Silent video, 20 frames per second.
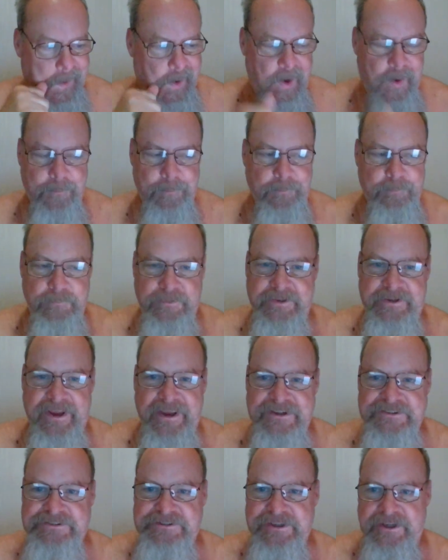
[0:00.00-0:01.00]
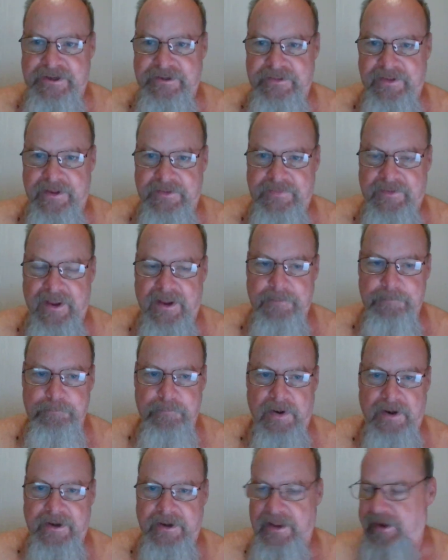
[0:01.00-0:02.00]
I'm guessing that
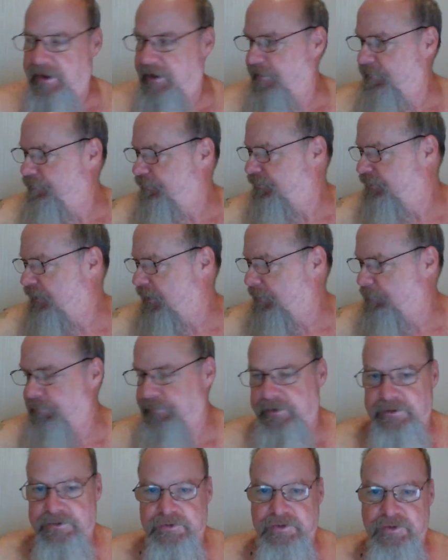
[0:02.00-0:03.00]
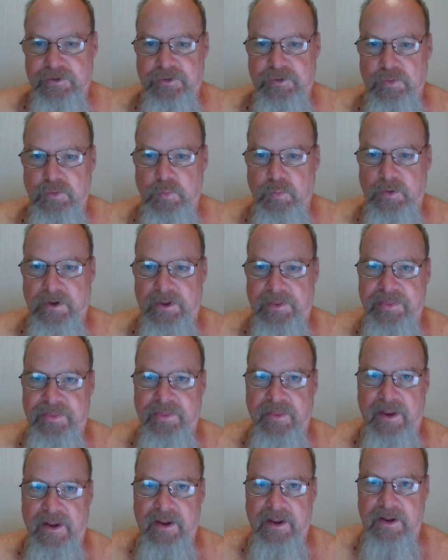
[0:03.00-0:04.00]
that might have something to do
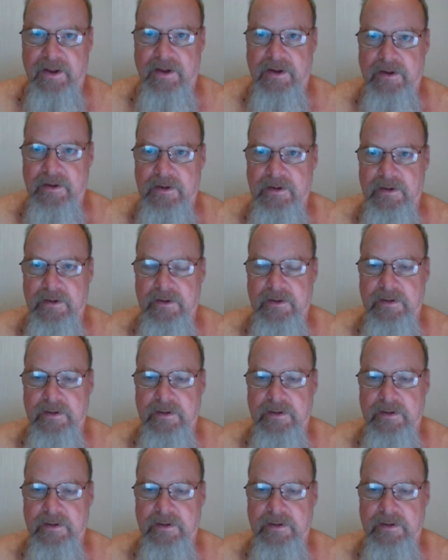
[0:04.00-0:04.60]
with that